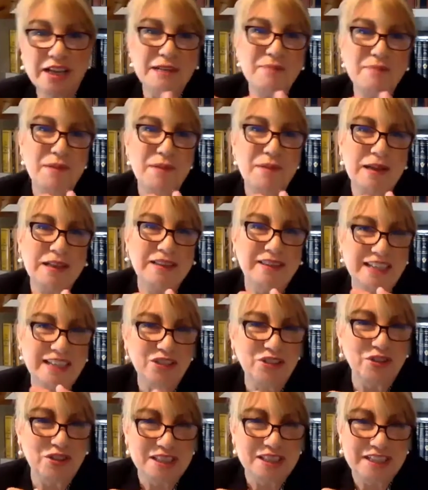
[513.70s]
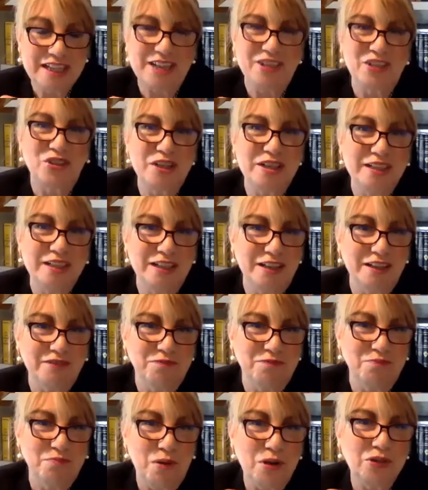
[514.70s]
about the intersection of
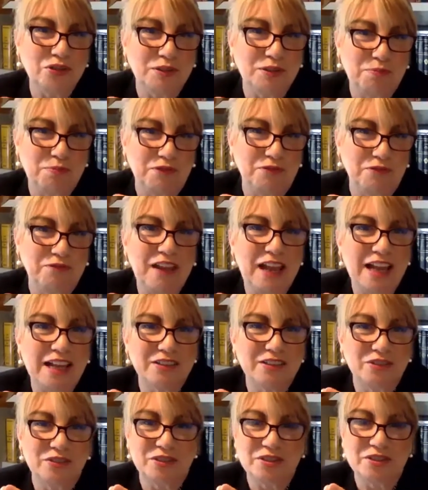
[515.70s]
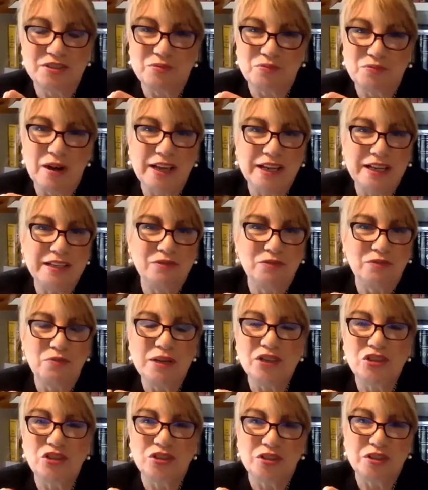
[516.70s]
multiple factors, right? Mm.
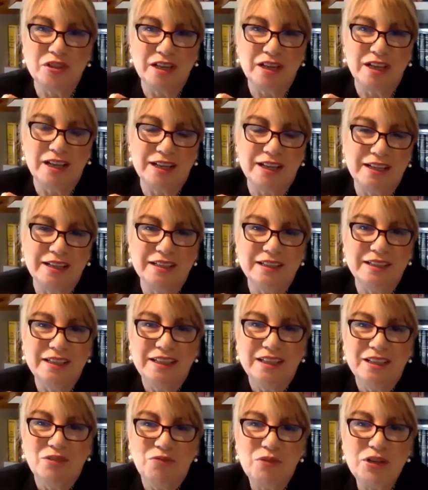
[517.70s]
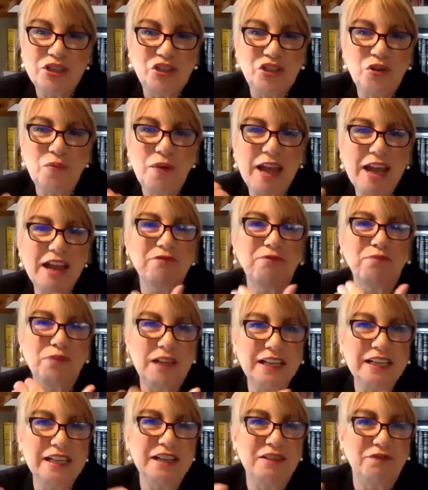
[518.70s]
Which you have
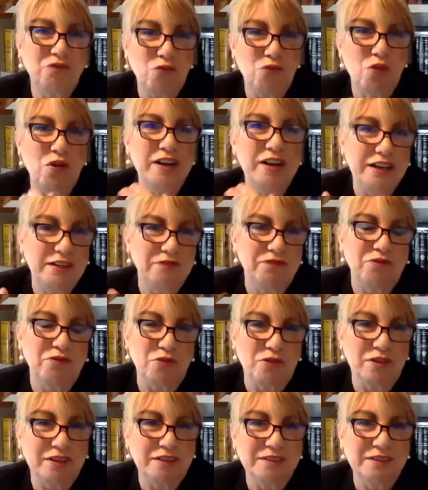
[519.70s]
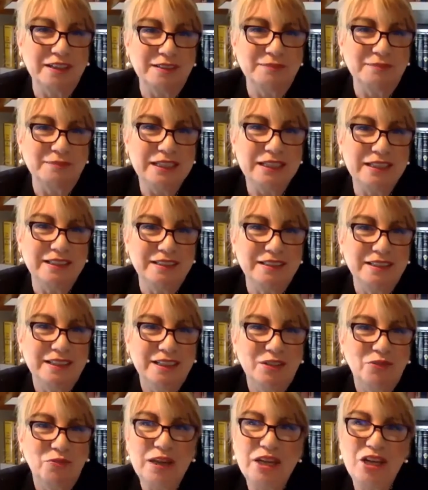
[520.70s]
plenty of warning for. I mean,
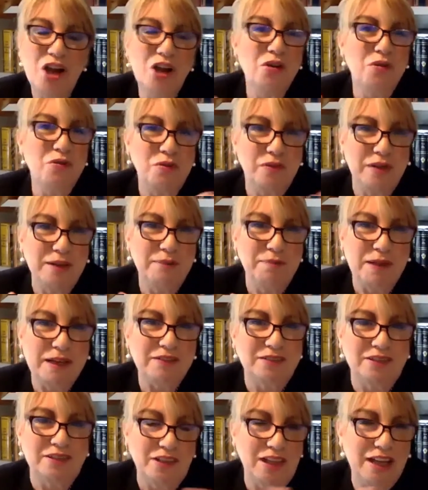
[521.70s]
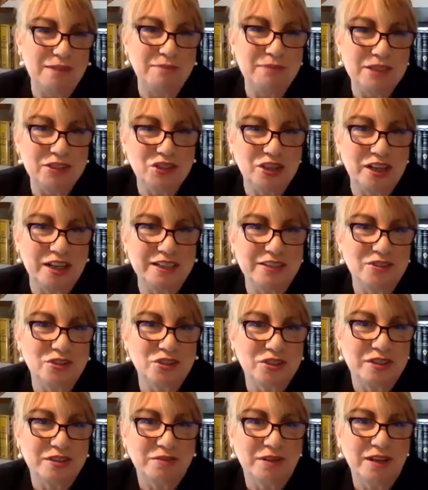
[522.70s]
we know about climate
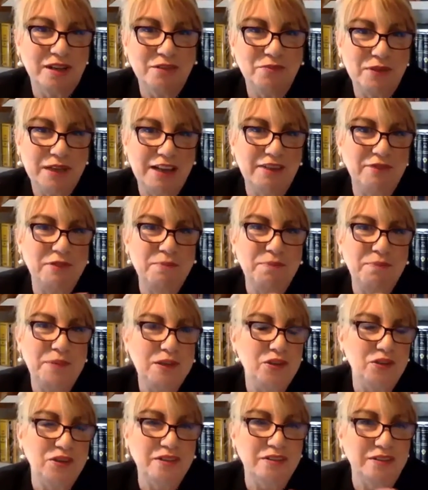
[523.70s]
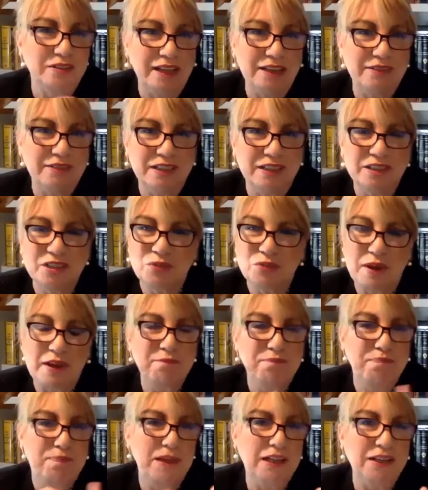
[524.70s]
change, right? We have empirical evidence. We
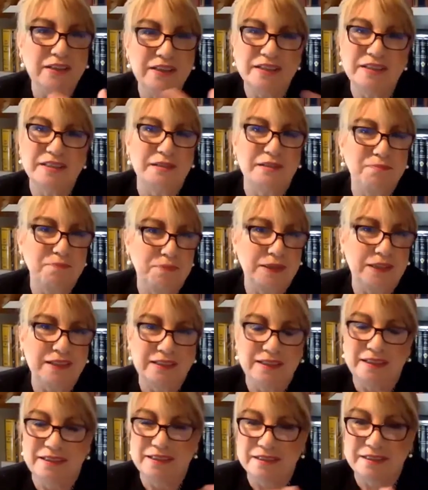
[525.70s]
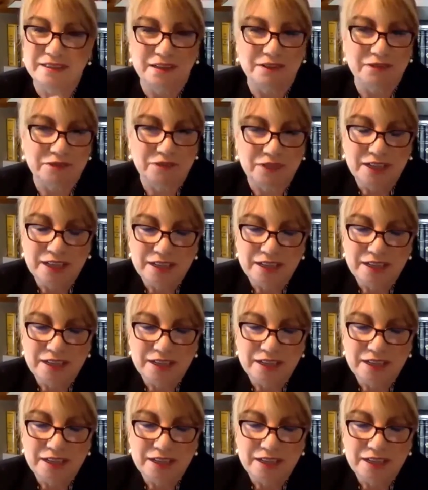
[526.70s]
have billions and billions of